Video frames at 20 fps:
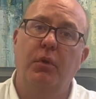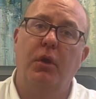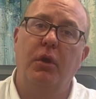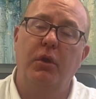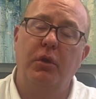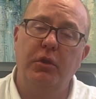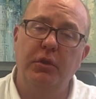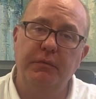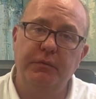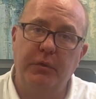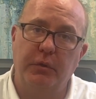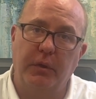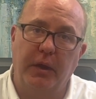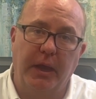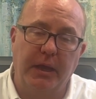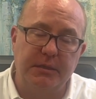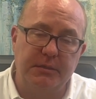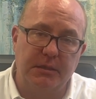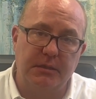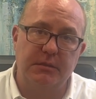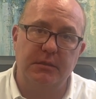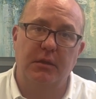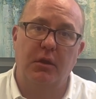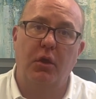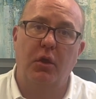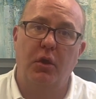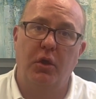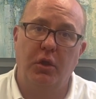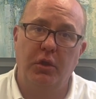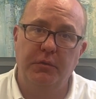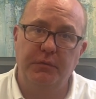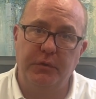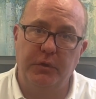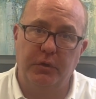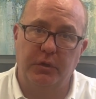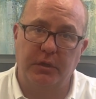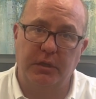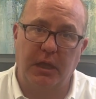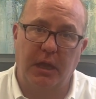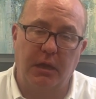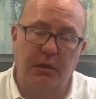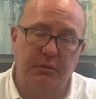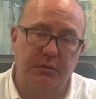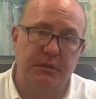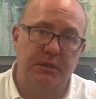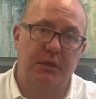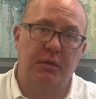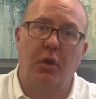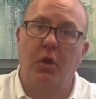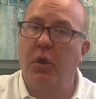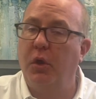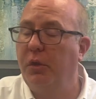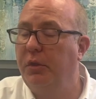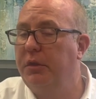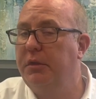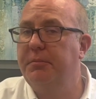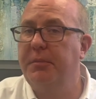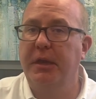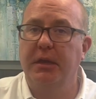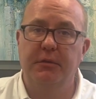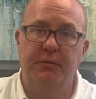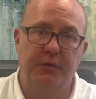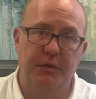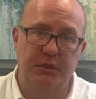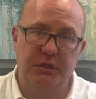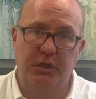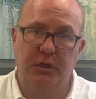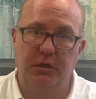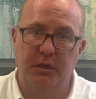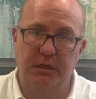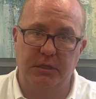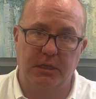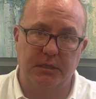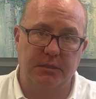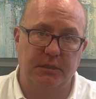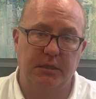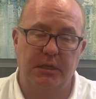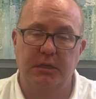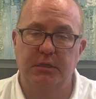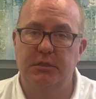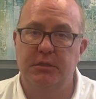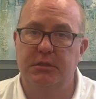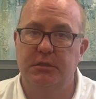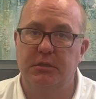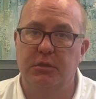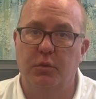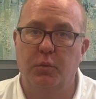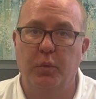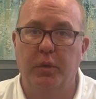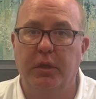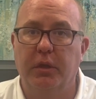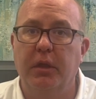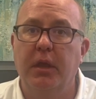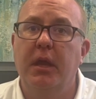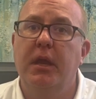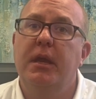all of your assets and all of your accounts and all the beneficiary designations in the will